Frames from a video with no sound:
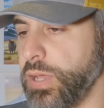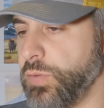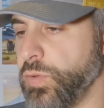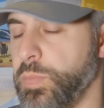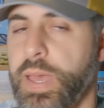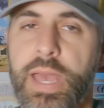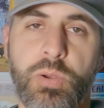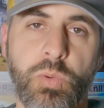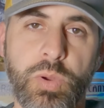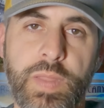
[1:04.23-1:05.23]
of your pack
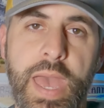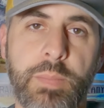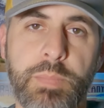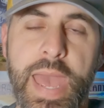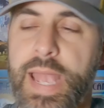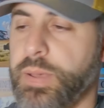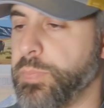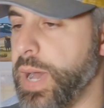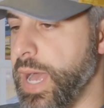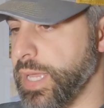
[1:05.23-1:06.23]
or that back
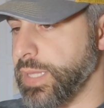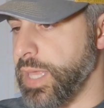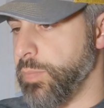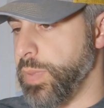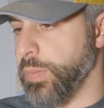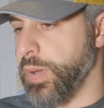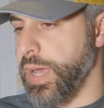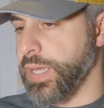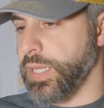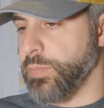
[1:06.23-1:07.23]
pocket, that big
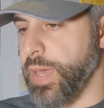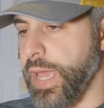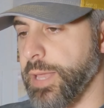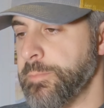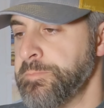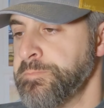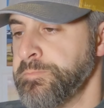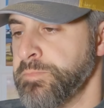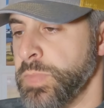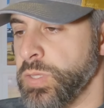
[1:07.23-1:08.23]
pocket in the back.
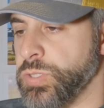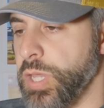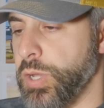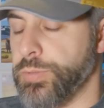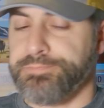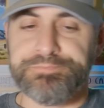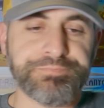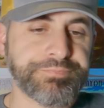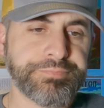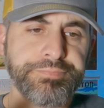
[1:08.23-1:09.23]
So
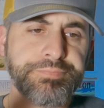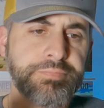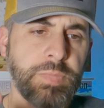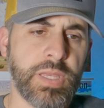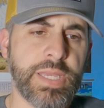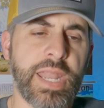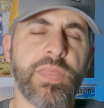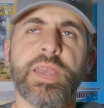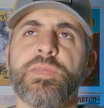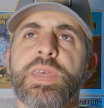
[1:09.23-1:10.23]
you got to
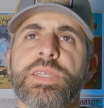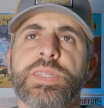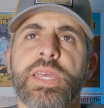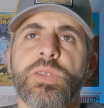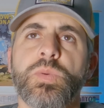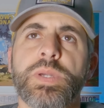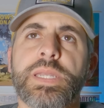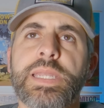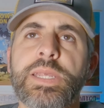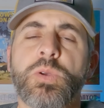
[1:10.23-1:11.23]
think of things that you would
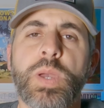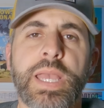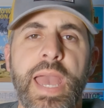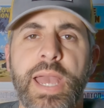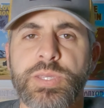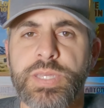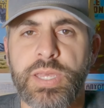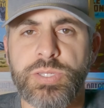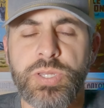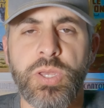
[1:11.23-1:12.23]
need quick
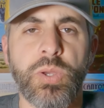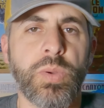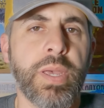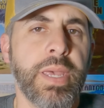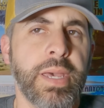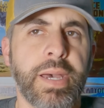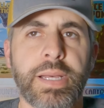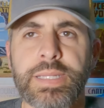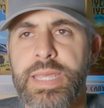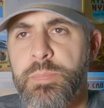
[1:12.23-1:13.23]
access to.
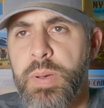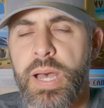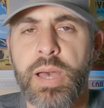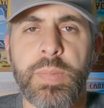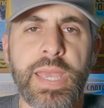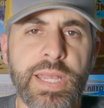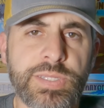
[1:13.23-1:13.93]
Lip balm, hand